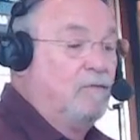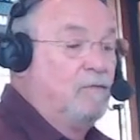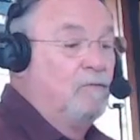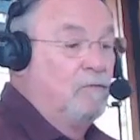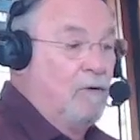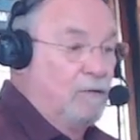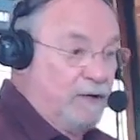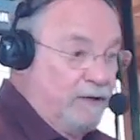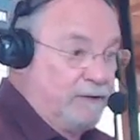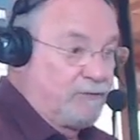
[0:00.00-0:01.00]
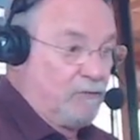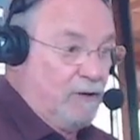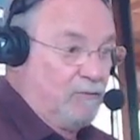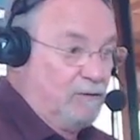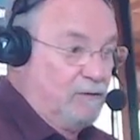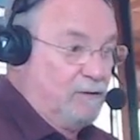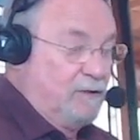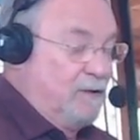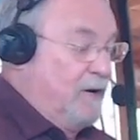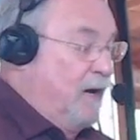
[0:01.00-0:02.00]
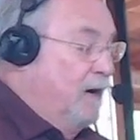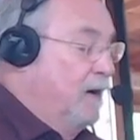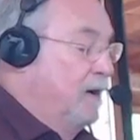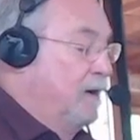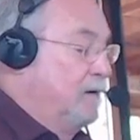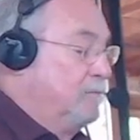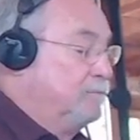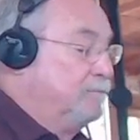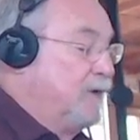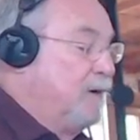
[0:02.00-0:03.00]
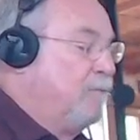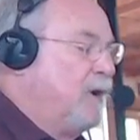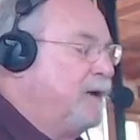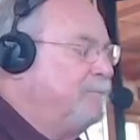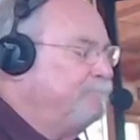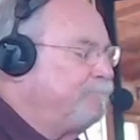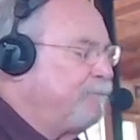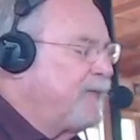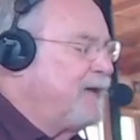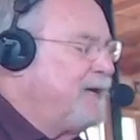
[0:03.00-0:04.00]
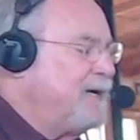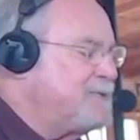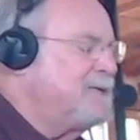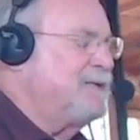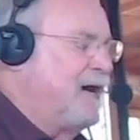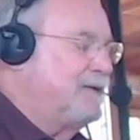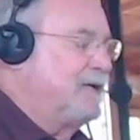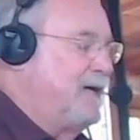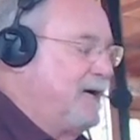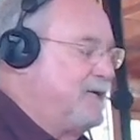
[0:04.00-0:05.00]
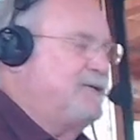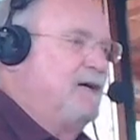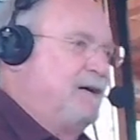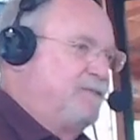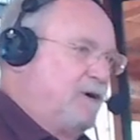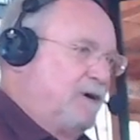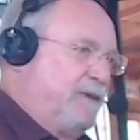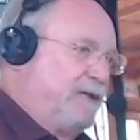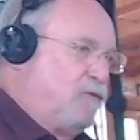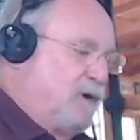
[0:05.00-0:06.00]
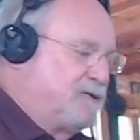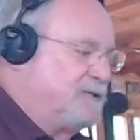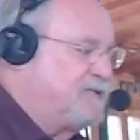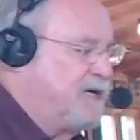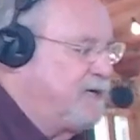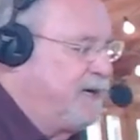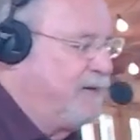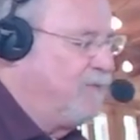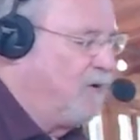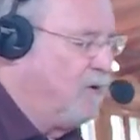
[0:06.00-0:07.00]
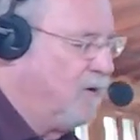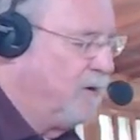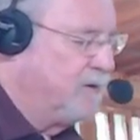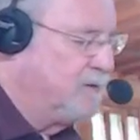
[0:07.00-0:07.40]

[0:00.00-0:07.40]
won't get in trouble. But is it not the case? I'm talking about the Washington State game on